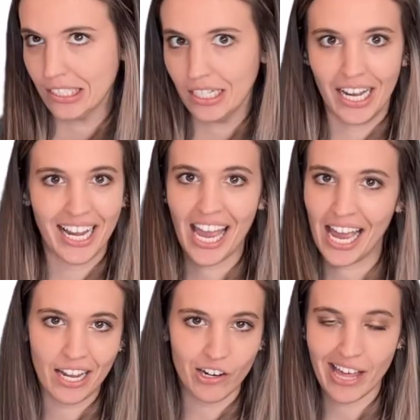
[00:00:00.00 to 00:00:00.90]
I
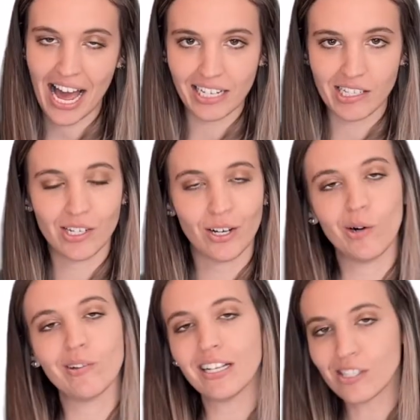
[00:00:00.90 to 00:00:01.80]
can't handle that.
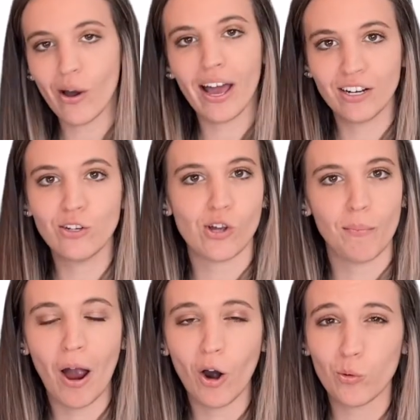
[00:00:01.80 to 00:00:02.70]
So let's go ahead and use our
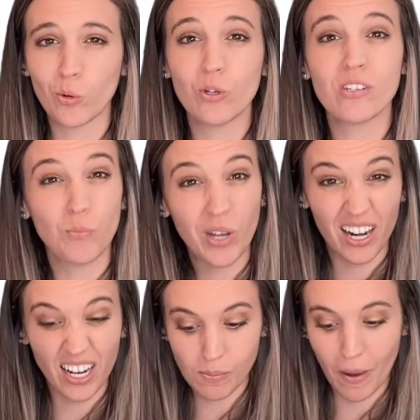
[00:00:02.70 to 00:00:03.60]
power rules and we
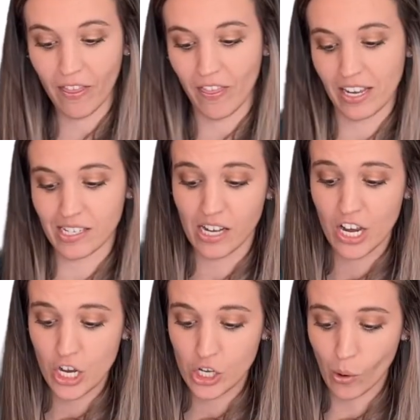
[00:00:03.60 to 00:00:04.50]
can expand this.
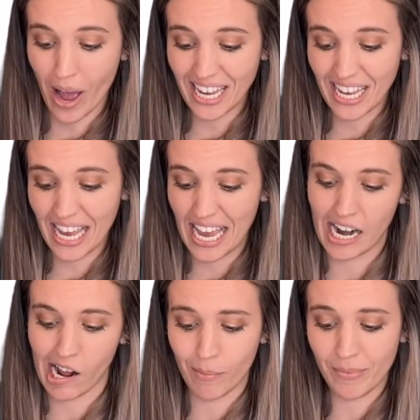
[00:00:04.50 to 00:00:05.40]
So I can
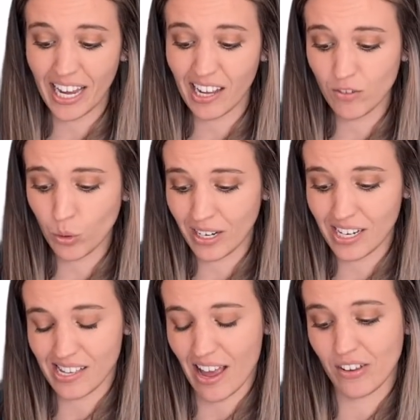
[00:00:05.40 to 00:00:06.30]
get um, negative
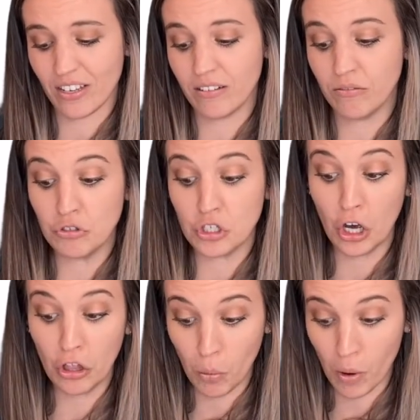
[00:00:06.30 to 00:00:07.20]
27
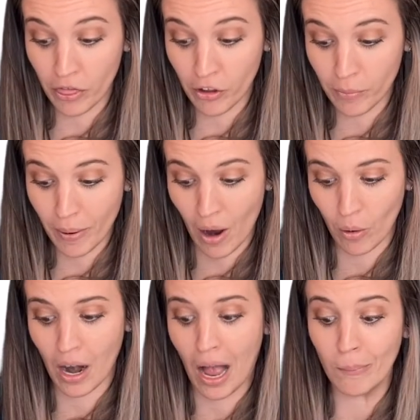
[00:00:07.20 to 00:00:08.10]
to the 1 third
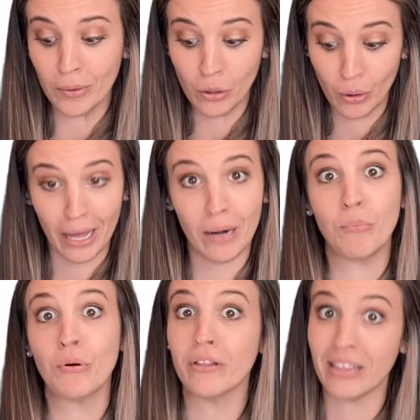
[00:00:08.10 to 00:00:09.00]
power. I'm going to go ahead and
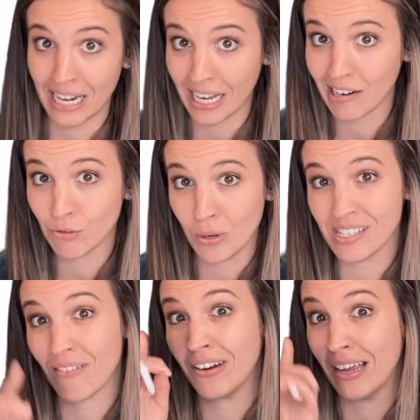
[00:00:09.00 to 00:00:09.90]
put that negative
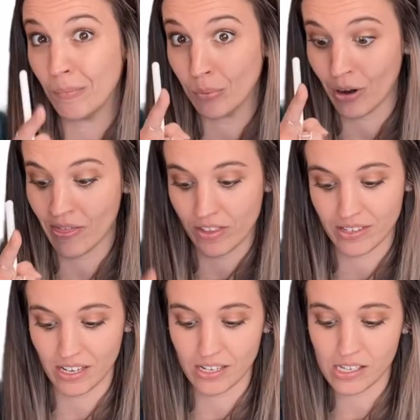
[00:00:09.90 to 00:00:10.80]
27 in
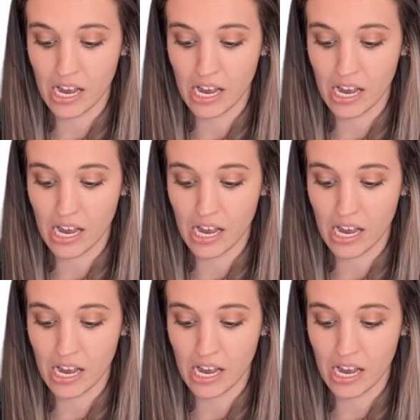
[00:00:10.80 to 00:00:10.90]
parentheses